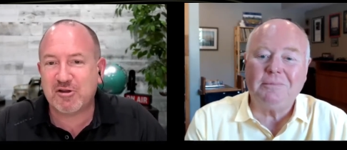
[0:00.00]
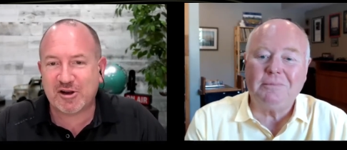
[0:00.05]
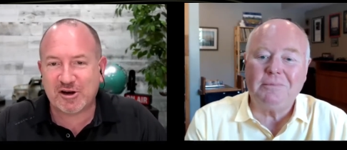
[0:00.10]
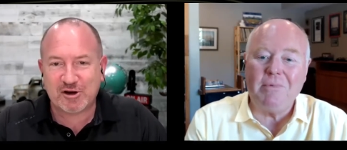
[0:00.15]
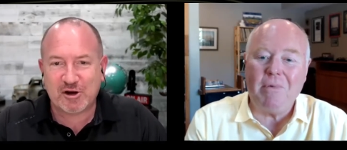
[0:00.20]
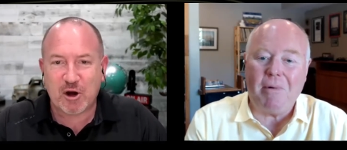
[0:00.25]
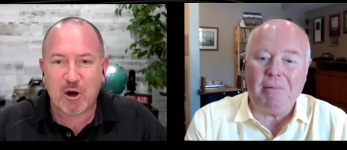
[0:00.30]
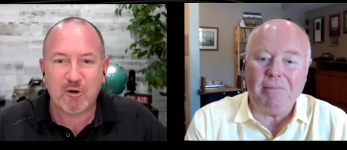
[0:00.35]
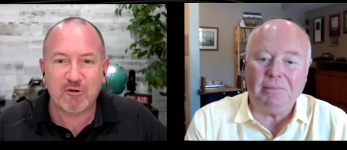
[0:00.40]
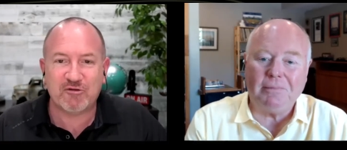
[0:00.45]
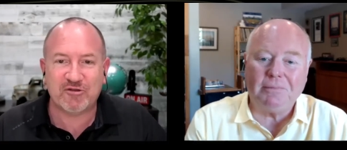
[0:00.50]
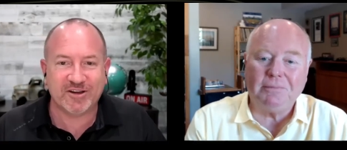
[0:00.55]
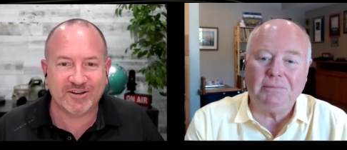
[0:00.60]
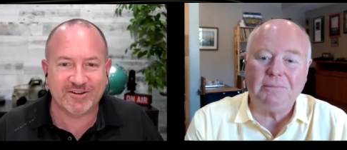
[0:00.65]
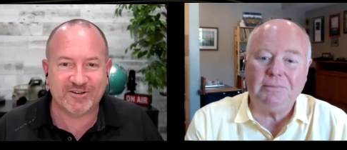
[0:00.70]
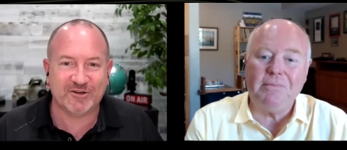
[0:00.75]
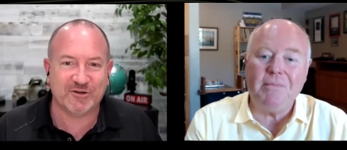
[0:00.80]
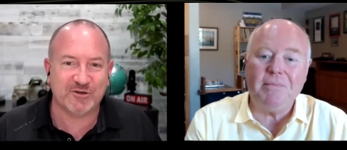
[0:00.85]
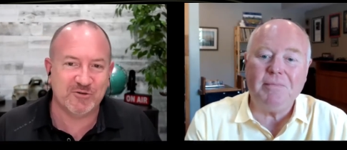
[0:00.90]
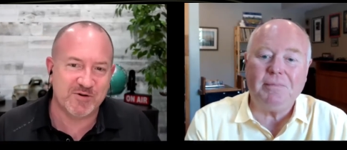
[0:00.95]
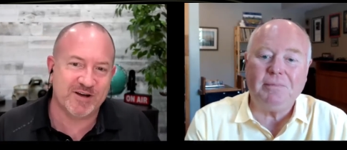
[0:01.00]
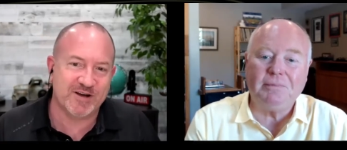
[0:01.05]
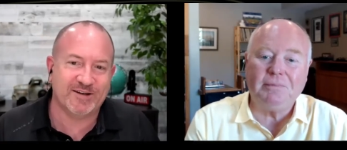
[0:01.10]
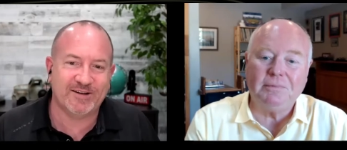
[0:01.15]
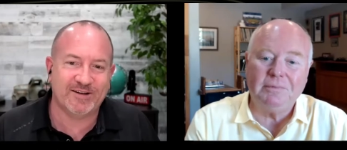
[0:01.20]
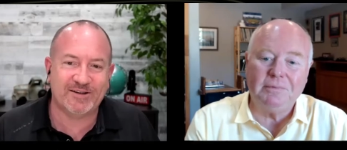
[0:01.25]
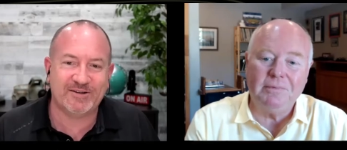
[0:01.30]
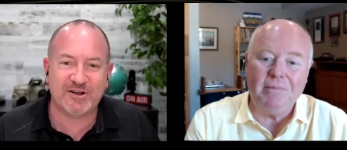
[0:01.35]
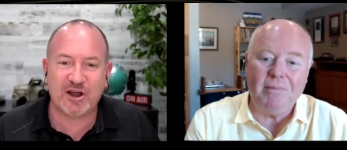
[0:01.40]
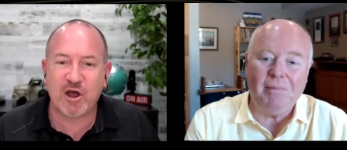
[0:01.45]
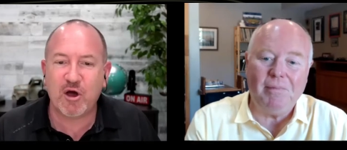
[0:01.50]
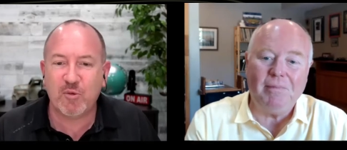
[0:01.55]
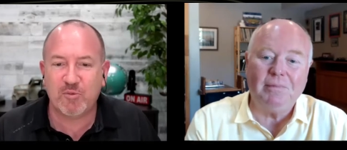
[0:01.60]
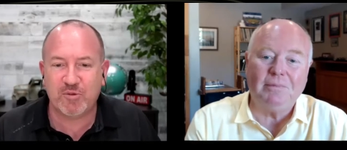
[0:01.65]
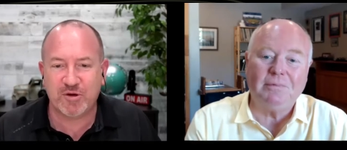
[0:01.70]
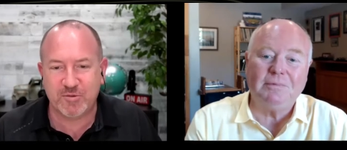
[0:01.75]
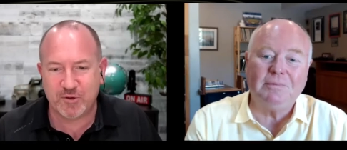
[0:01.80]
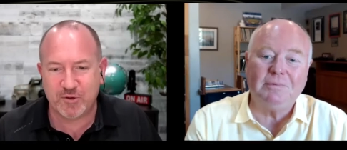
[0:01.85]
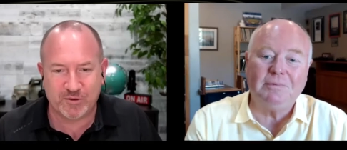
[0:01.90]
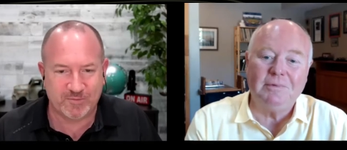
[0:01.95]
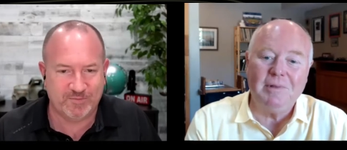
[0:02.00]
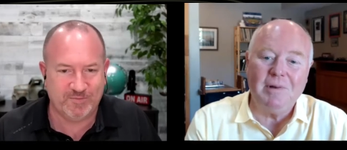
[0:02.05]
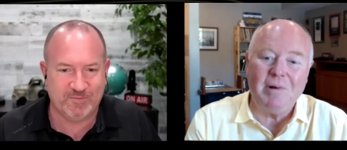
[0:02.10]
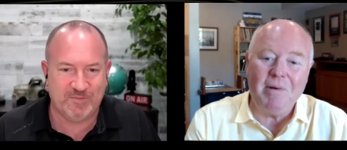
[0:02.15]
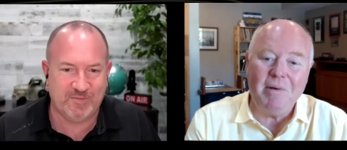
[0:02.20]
Speaker 1: than golfing to uh, to help people